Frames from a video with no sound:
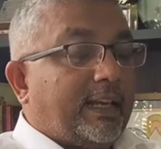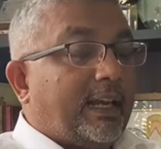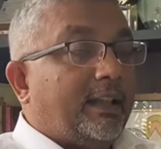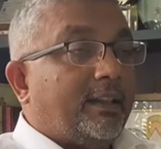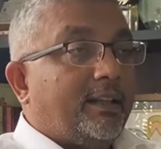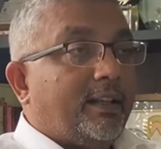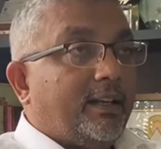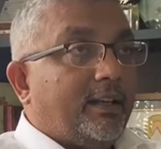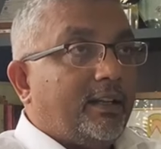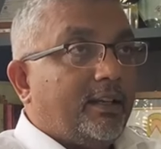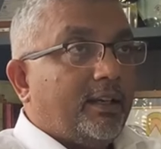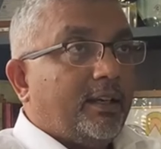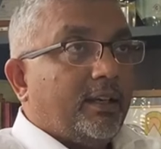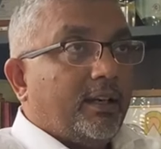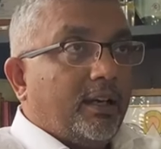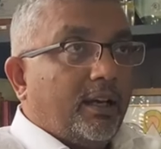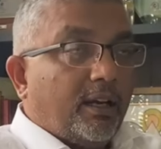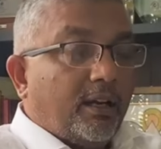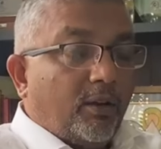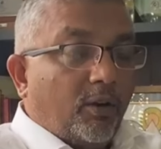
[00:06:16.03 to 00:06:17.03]
And then
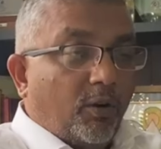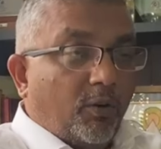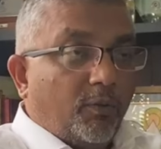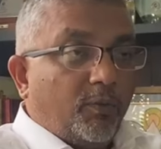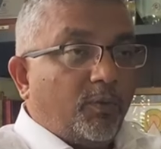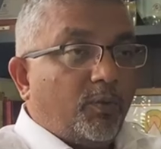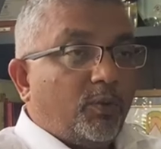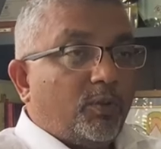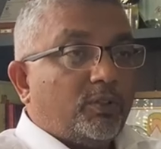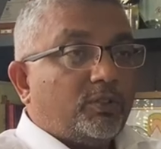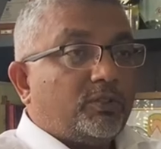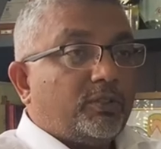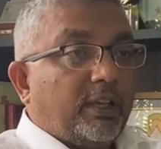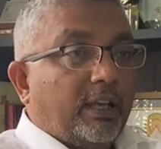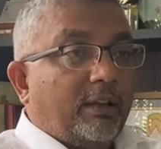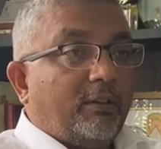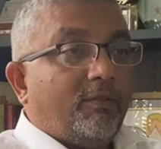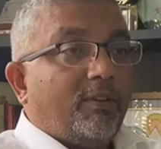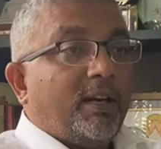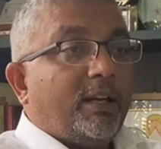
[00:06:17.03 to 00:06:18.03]
of course
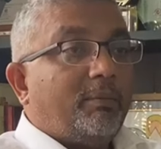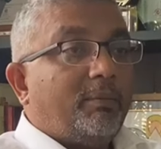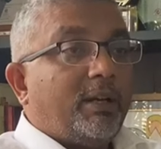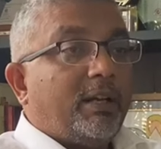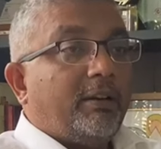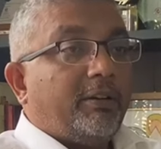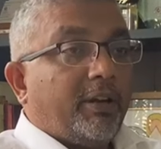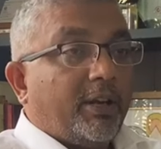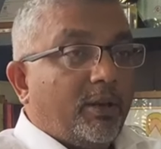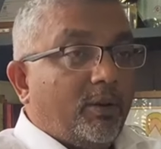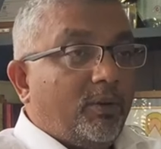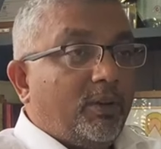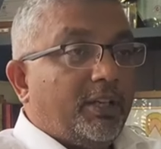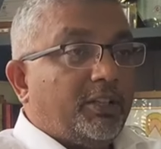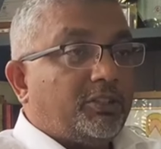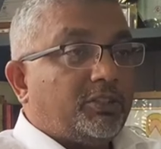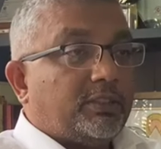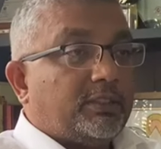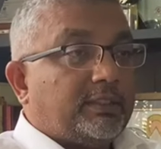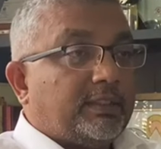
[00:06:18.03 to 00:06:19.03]
environmental
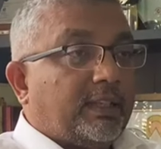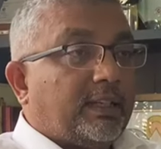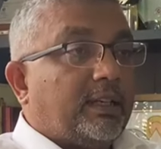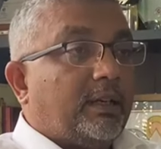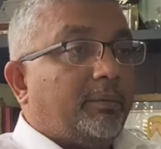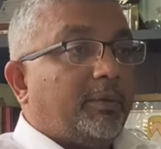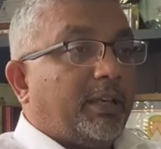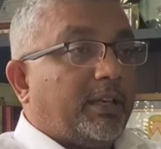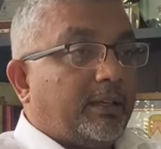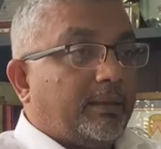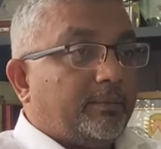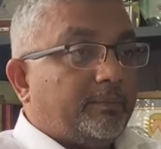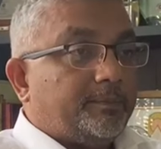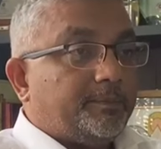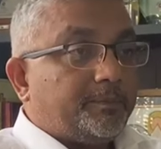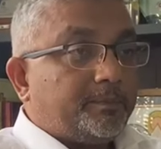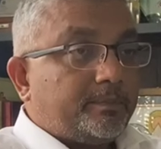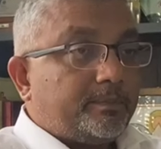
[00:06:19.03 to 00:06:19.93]
regulations are coming up.